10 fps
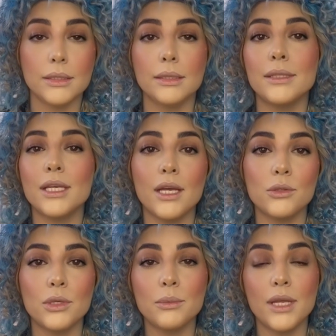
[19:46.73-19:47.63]
Start
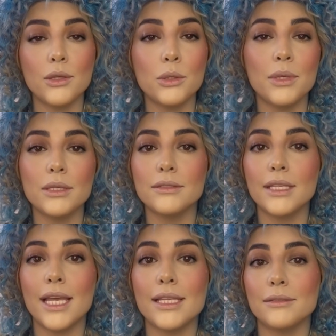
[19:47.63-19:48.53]
with a powder puff
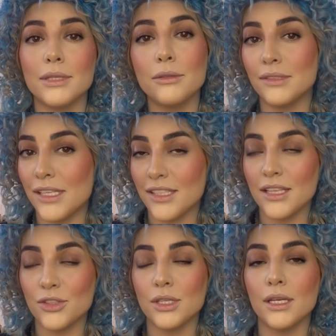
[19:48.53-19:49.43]
that has a velvety
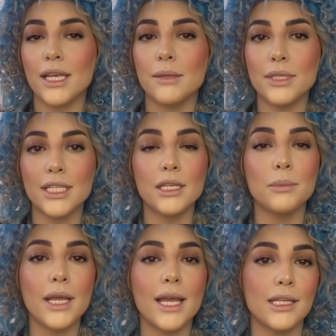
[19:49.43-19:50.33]
texture and begin
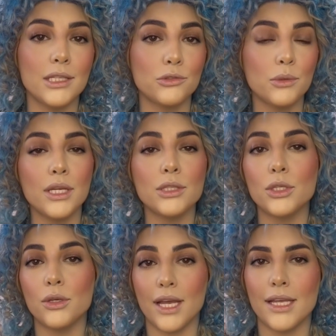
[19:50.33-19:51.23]
applying it from under
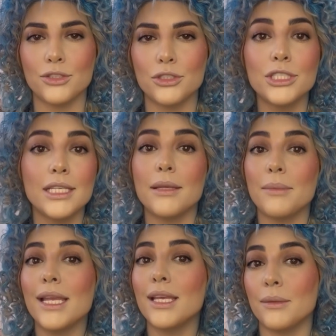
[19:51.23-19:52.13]
your eyes to set the
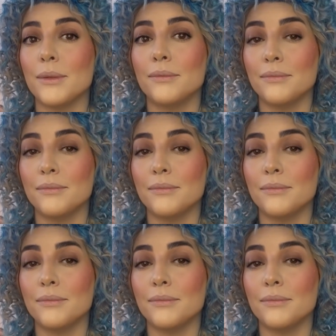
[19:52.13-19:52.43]
makeup.